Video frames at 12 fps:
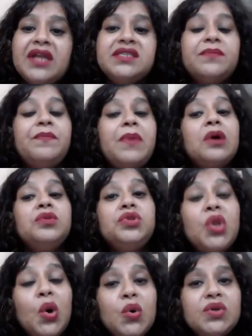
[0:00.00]
and
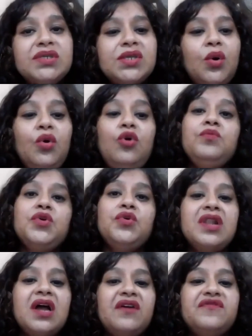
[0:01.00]
about those whom you
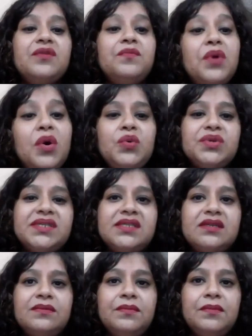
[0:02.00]
love the most.